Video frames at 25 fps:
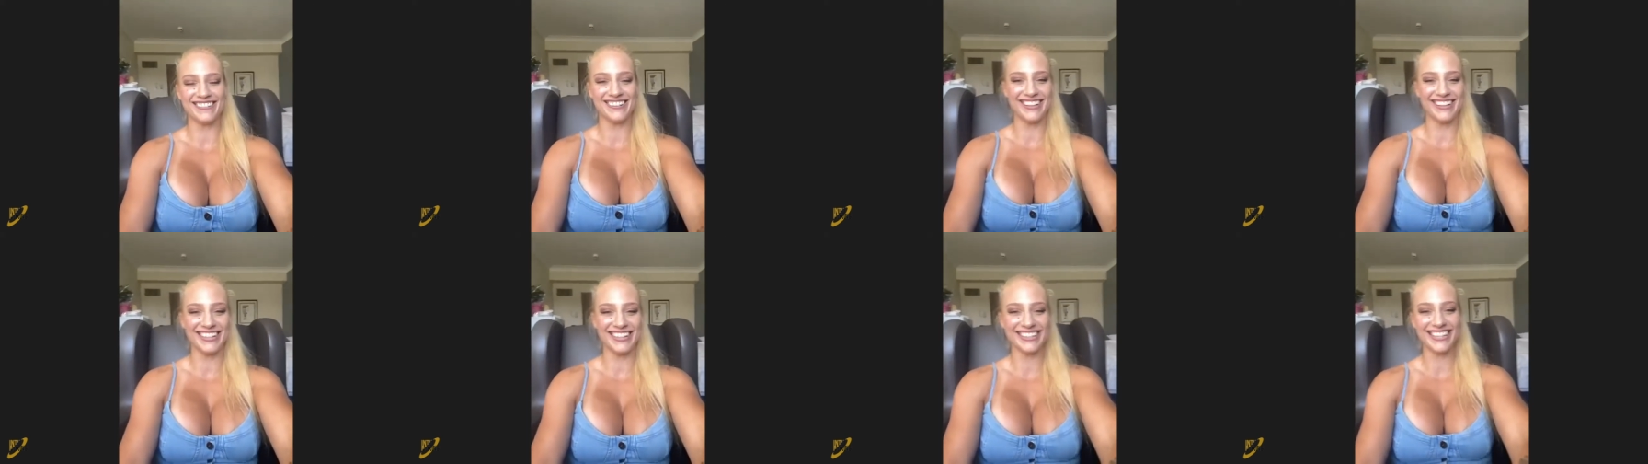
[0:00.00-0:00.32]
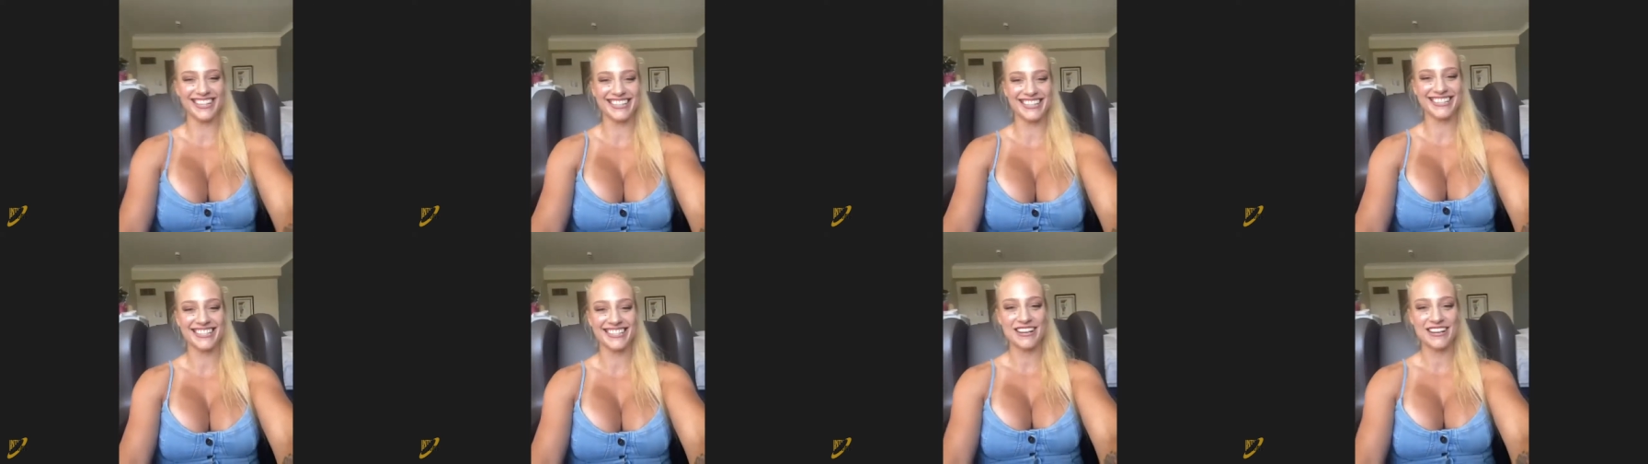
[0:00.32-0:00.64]
like,
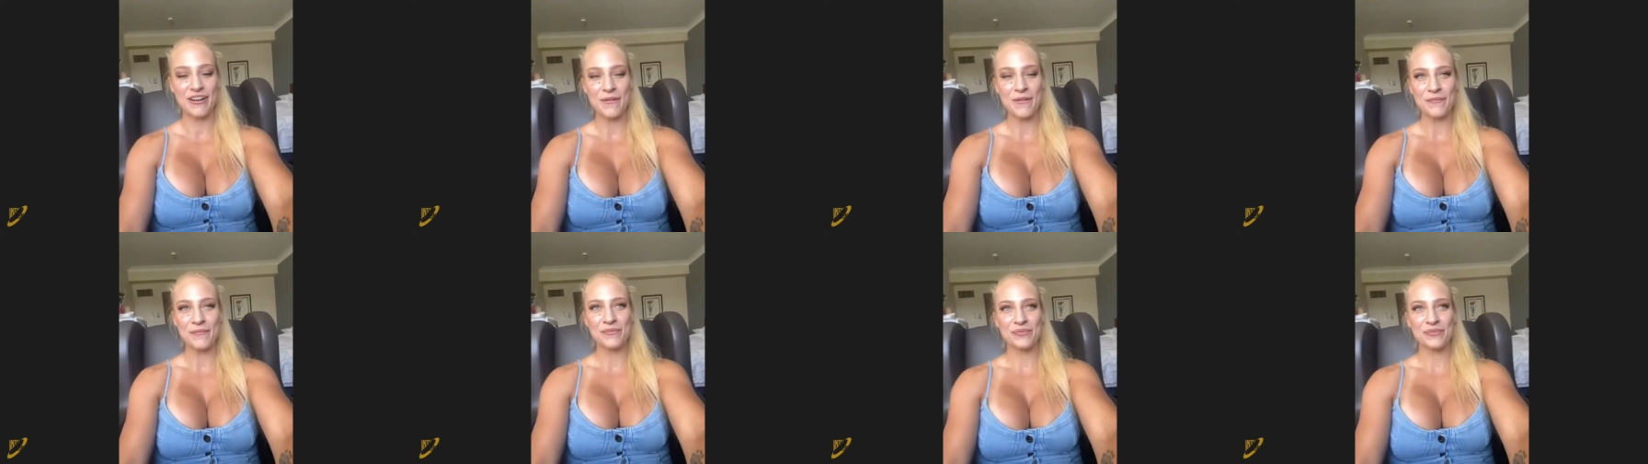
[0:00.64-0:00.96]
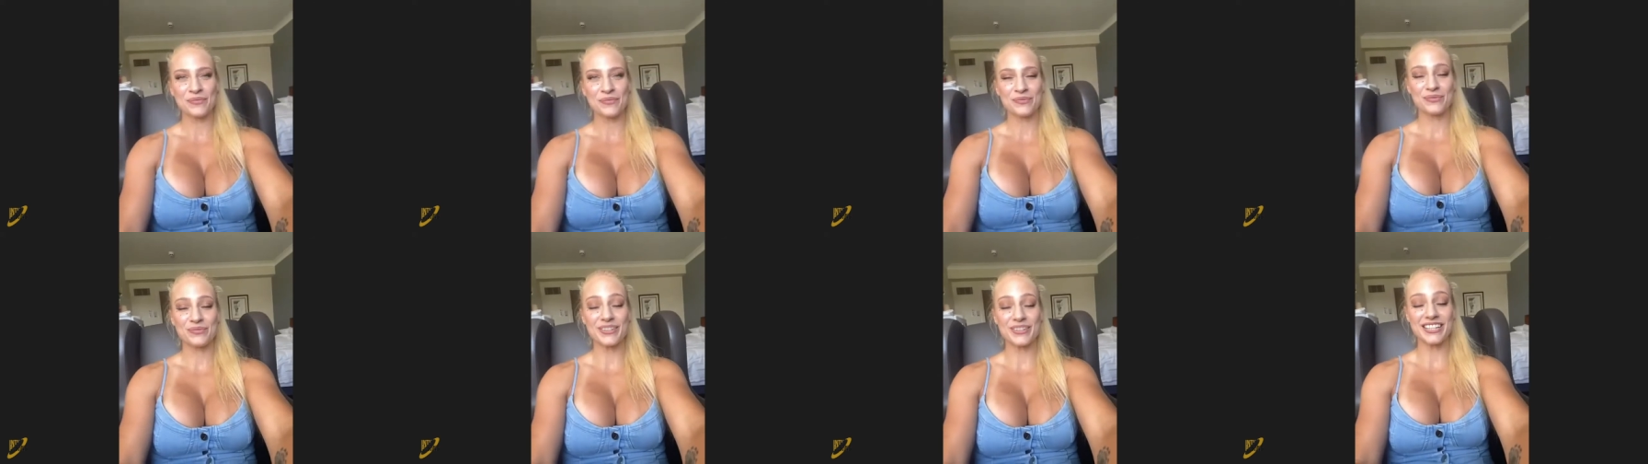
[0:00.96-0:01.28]

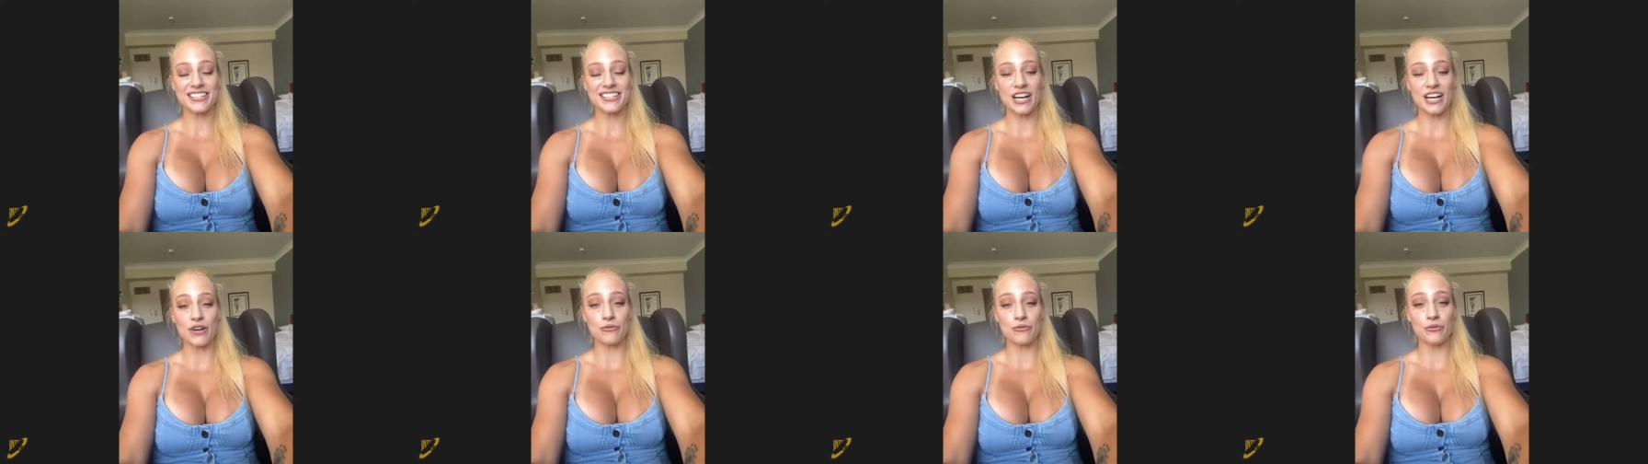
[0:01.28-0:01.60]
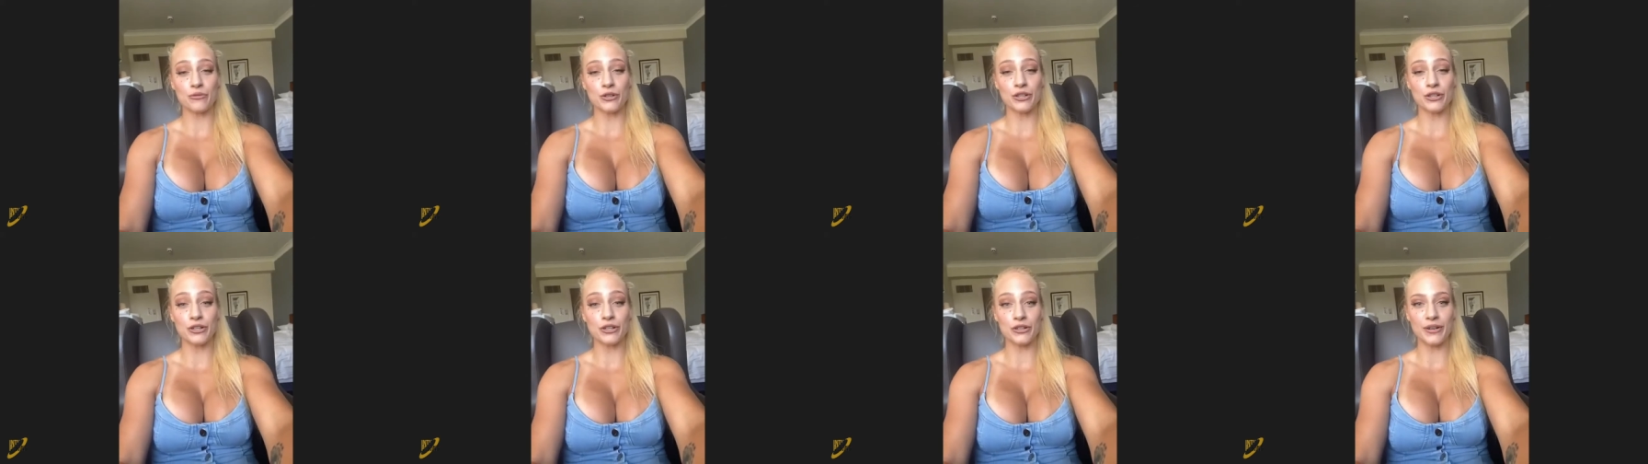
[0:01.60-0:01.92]
that's
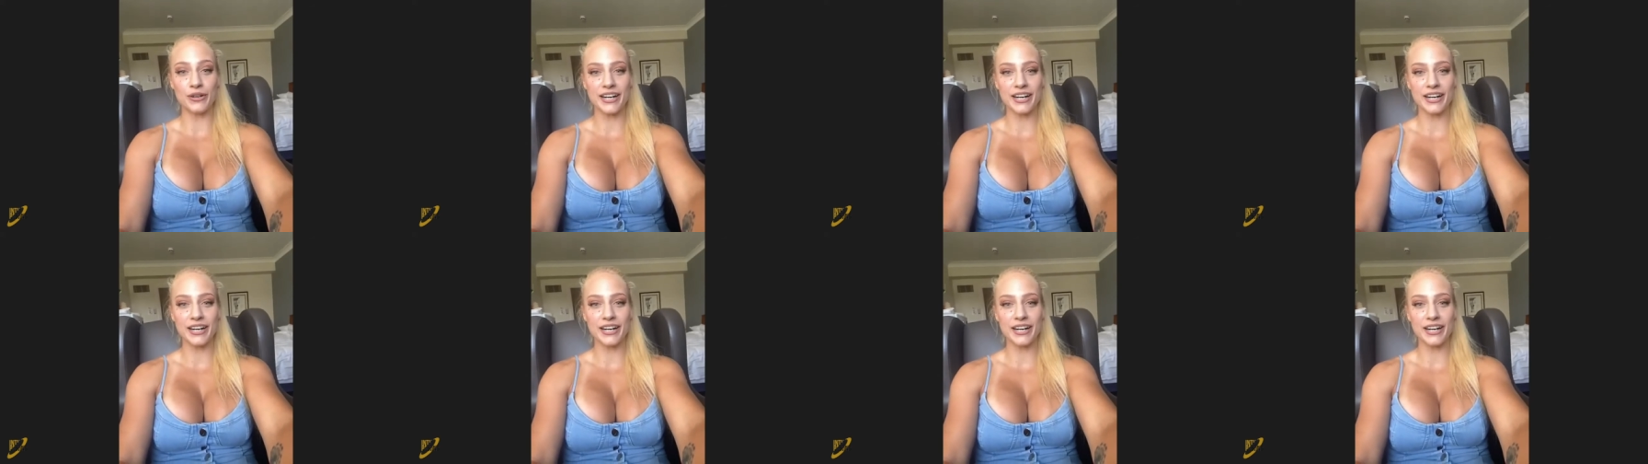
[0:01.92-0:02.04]
unreal.